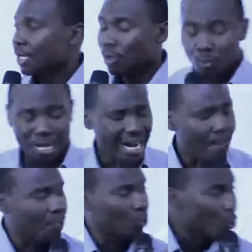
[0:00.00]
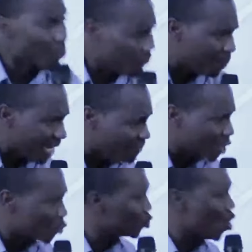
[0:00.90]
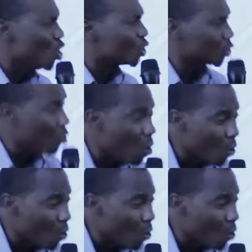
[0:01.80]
we are a group of believers who don't know